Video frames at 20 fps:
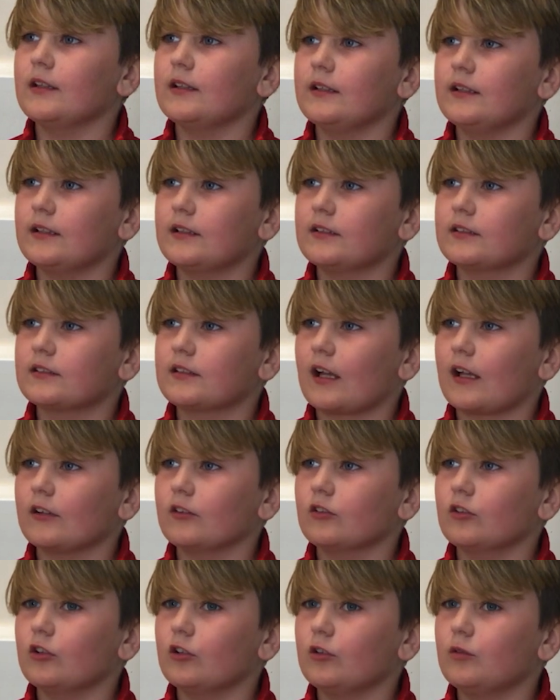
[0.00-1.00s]
League
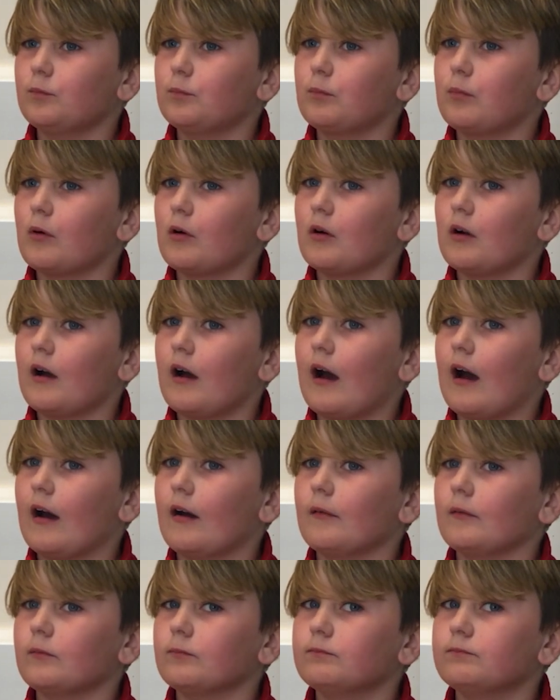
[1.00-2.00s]
standard, but
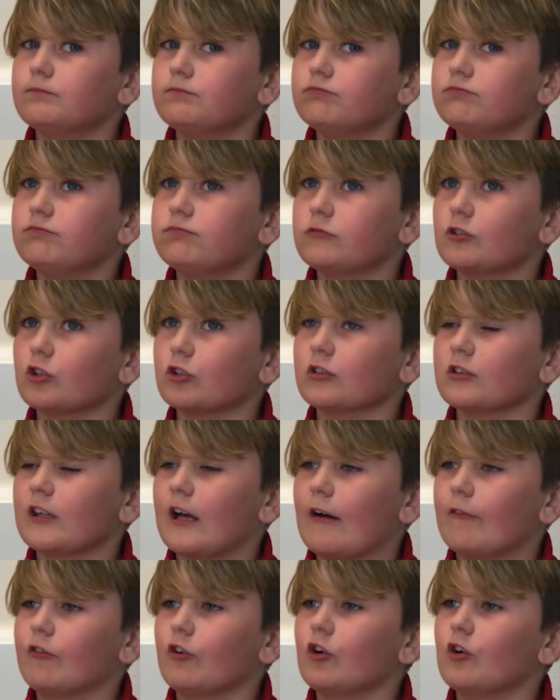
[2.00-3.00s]
at a good
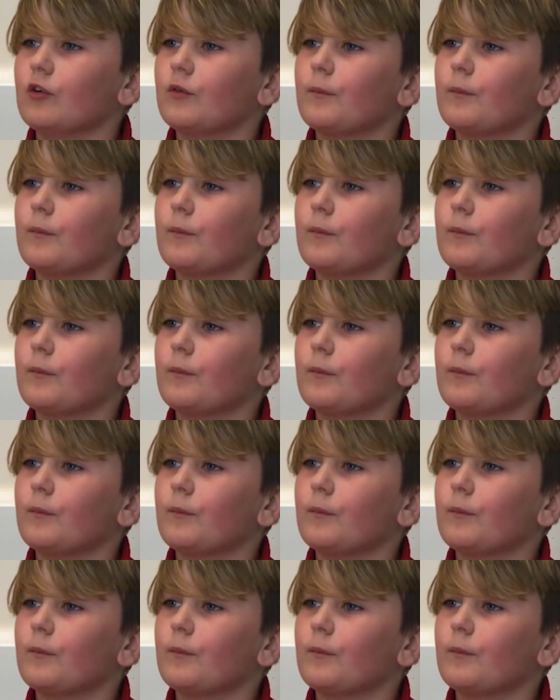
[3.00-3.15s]
level.